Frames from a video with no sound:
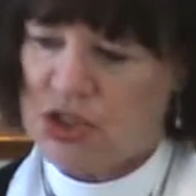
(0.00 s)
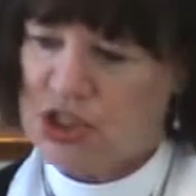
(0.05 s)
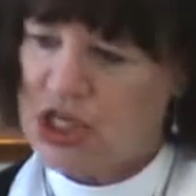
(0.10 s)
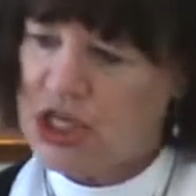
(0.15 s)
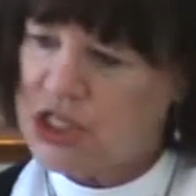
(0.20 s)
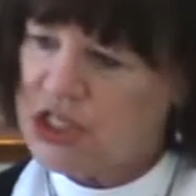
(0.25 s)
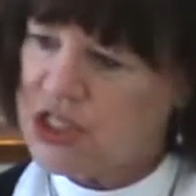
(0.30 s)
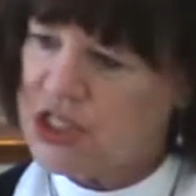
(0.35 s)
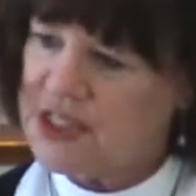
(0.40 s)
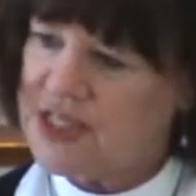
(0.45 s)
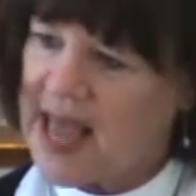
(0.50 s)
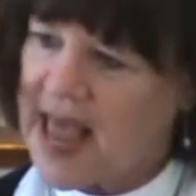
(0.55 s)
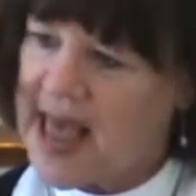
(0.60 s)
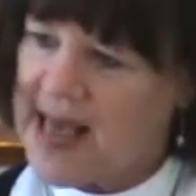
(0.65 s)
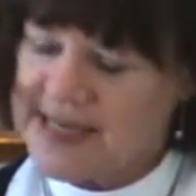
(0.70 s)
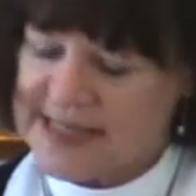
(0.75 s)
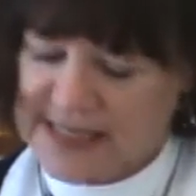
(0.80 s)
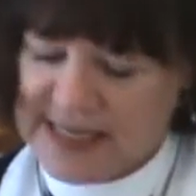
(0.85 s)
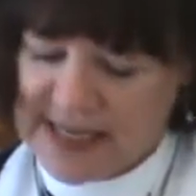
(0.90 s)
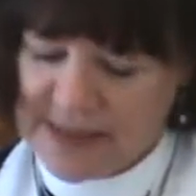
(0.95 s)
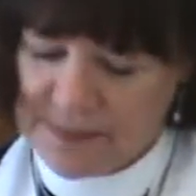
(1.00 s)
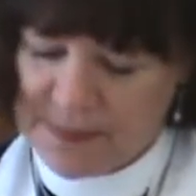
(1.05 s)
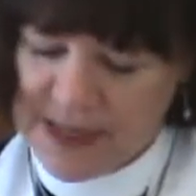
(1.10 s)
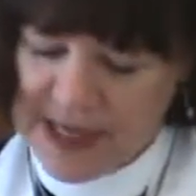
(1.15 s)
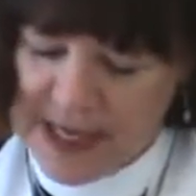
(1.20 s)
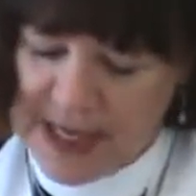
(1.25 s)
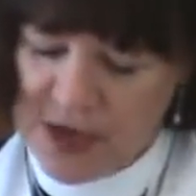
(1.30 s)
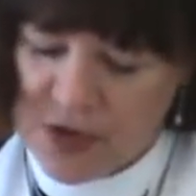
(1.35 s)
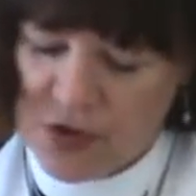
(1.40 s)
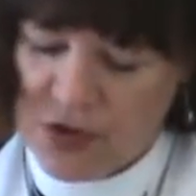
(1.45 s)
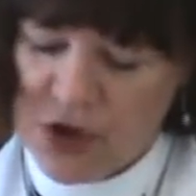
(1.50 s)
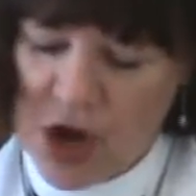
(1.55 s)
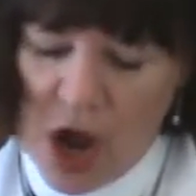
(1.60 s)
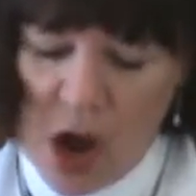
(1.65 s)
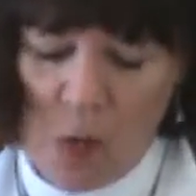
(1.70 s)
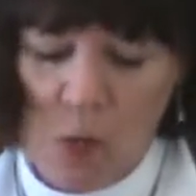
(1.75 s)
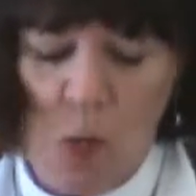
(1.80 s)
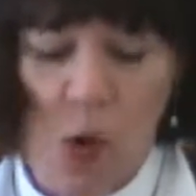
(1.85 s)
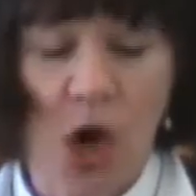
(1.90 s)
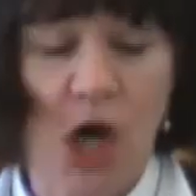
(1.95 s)
Jesus asking Peter,
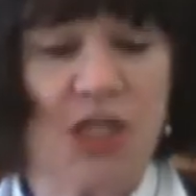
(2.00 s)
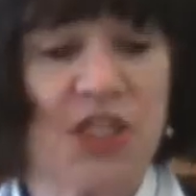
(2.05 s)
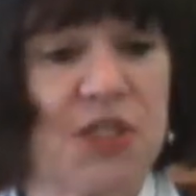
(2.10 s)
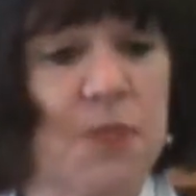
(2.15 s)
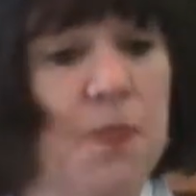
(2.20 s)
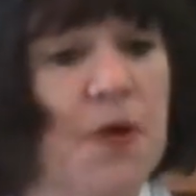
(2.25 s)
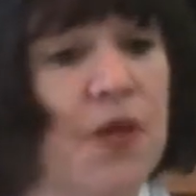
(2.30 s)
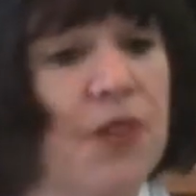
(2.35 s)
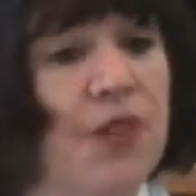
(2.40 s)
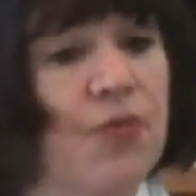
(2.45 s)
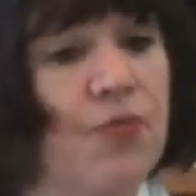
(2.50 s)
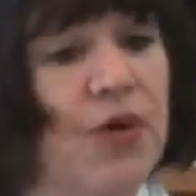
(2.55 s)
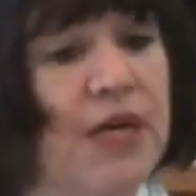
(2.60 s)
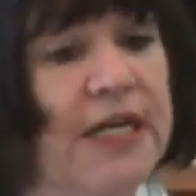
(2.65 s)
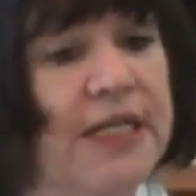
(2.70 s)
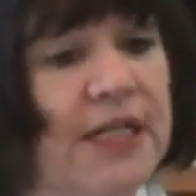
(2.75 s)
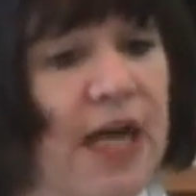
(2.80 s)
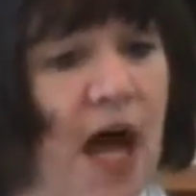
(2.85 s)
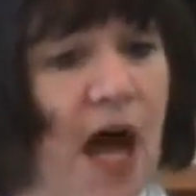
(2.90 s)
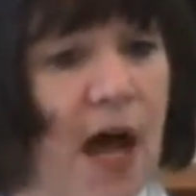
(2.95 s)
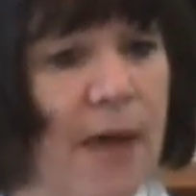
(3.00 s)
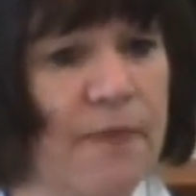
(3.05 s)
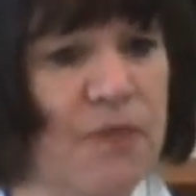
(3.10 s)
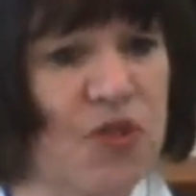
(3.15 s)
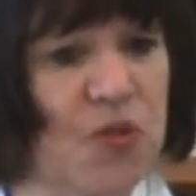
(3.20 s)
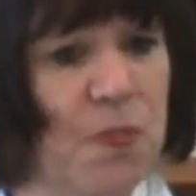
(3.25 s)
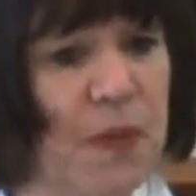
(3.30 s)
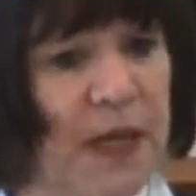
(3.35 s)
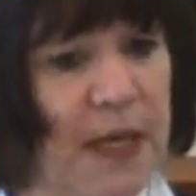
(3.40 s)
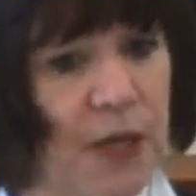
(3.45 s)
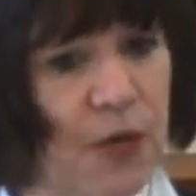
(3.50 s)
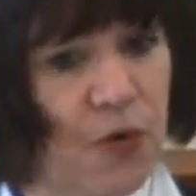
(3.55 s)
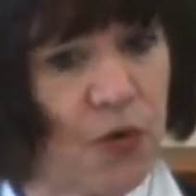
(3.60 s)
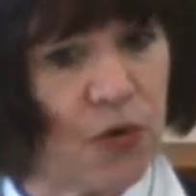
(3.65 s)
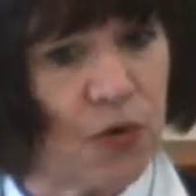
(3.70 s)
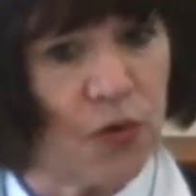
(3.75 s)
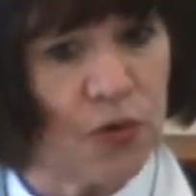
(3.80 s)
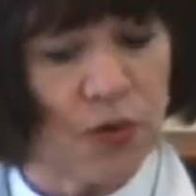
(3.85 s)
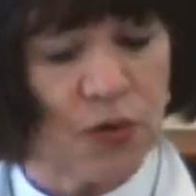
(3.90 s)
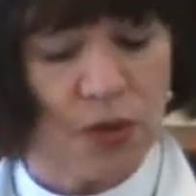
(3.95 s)
not once but 3 times,
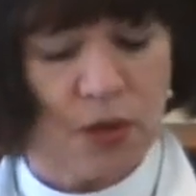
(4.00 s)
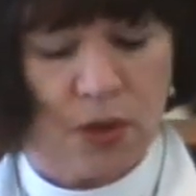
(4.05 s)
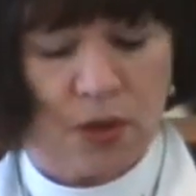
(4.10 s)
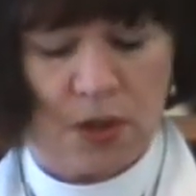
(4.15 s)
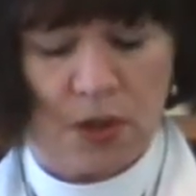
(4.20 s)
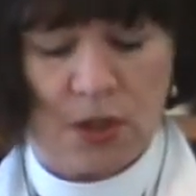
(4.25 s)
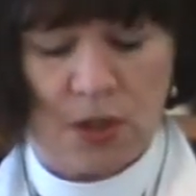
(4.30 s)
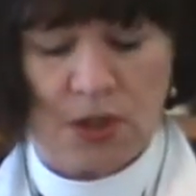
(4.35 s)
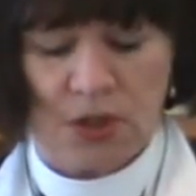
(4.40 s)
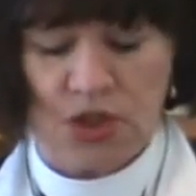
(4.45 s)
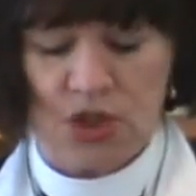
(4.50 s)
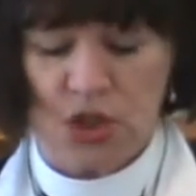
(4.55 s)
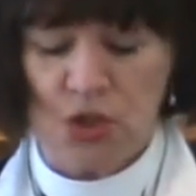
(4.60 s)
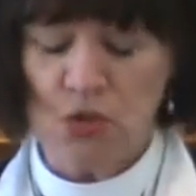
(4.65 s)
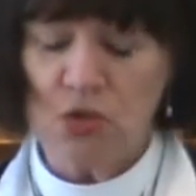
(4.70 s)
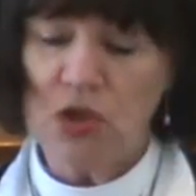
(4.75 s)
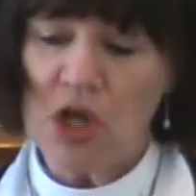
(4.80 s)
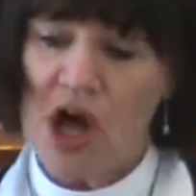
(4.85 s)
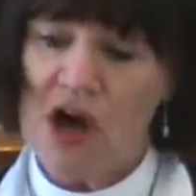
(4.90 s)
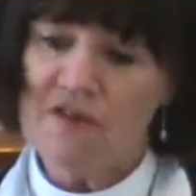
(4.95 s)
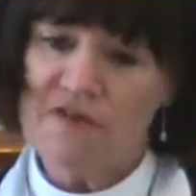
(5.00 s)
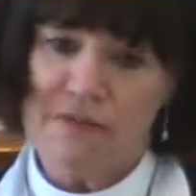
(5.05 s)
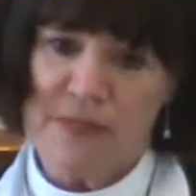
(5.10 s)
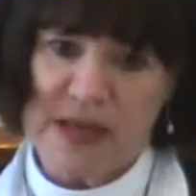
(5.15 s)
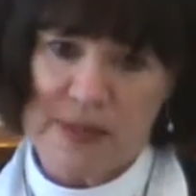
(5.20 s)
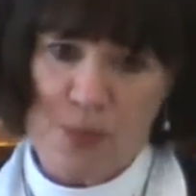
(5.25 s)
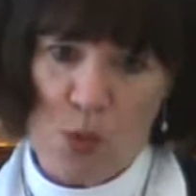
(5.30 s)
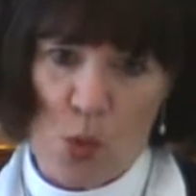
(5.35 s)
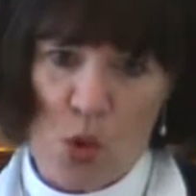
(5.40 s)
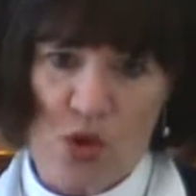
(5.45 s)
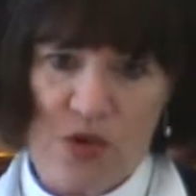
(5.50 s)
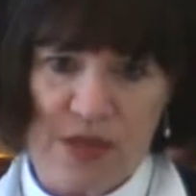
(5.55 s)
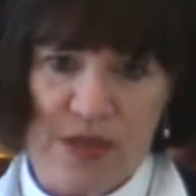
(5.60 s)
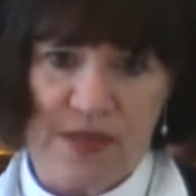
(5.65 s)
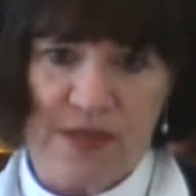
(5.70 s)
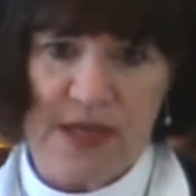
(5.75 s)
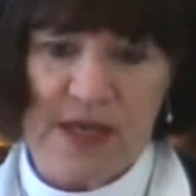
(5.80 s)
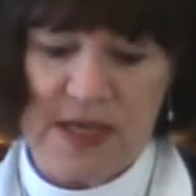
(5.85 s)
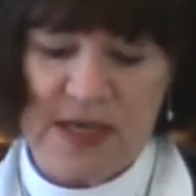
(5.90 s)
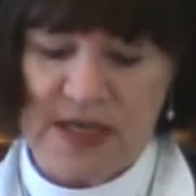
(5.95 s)
"Peter, do you love me more
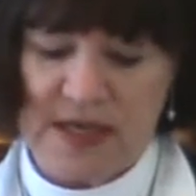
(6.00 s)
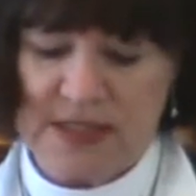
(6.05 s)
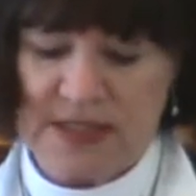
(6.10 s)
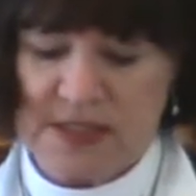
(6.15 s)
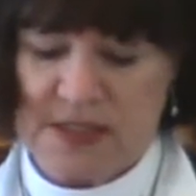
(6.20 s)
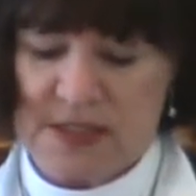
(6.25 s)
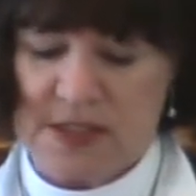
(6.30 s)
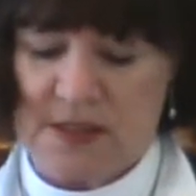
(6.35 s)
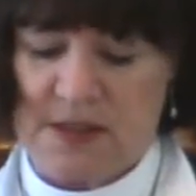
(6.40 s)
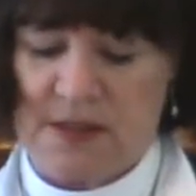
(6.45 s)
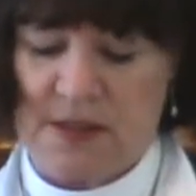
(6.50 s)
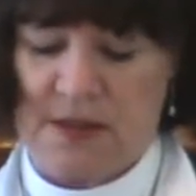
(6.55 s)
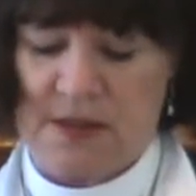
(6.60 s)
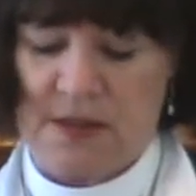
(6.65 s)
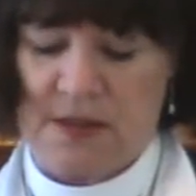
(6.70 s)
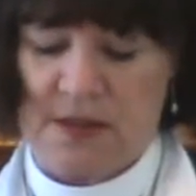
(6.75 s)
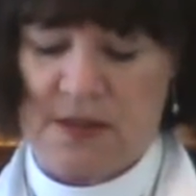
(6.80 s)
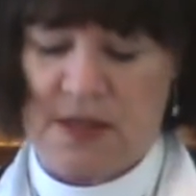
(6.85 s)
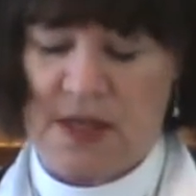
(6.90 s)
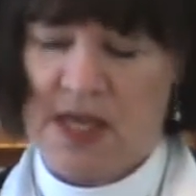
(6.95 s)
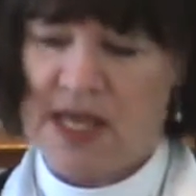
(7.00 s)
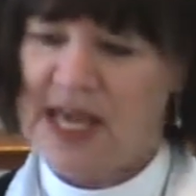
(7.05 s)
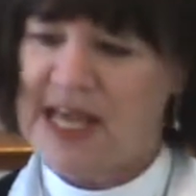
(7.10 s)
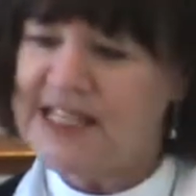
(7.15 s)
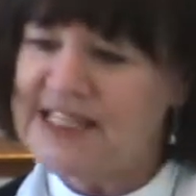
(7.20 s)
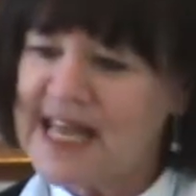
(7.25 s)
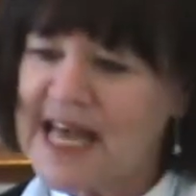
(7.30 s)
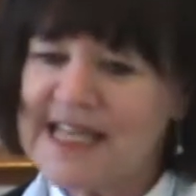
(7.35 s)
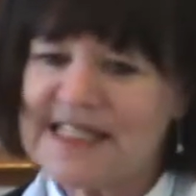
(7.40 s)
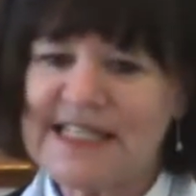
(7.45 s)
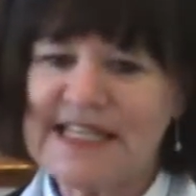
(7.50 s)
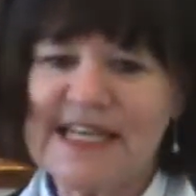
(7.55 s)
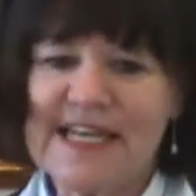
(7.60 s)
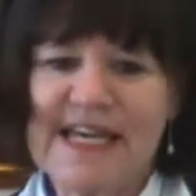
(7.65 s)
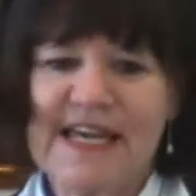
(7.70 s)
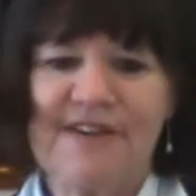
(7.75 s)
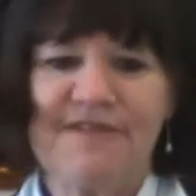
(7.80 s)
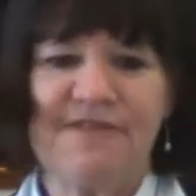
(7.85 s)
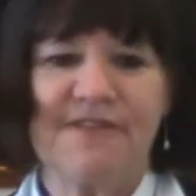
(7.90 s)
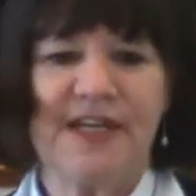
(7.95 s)
than these?" It's as
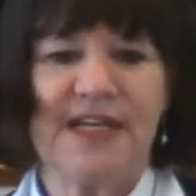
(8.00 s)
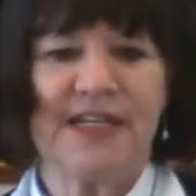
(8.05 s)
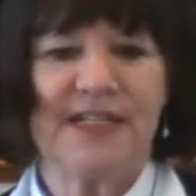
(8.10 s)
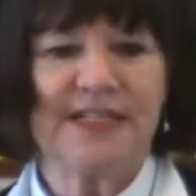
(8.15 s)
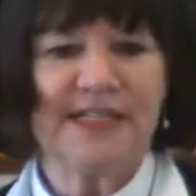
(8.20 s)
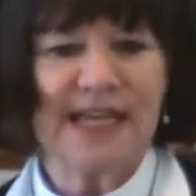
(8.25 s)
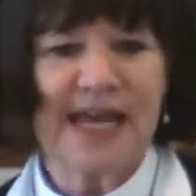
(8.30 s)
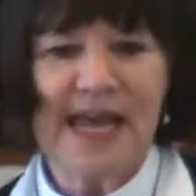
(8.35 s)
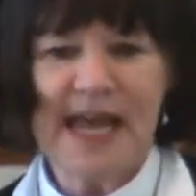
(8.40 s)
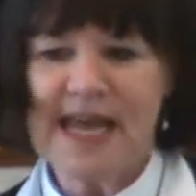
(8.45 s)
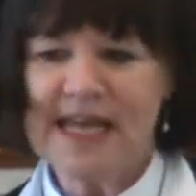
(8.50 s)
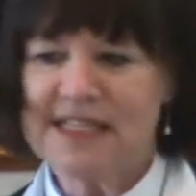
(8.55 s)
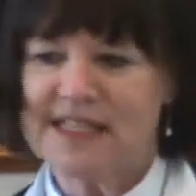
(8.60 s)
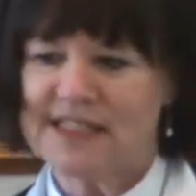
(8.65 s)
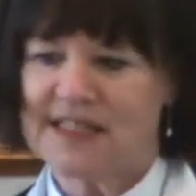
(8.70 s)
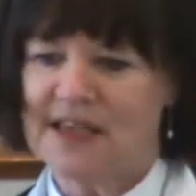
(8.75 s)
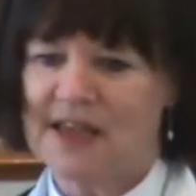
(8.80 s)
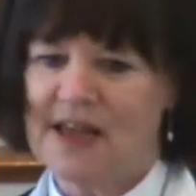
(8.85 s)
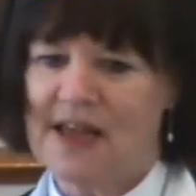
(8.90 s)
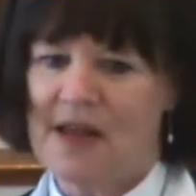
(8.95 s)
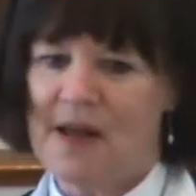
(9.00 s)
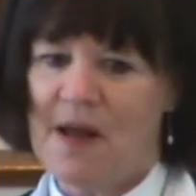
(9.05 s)
if it takes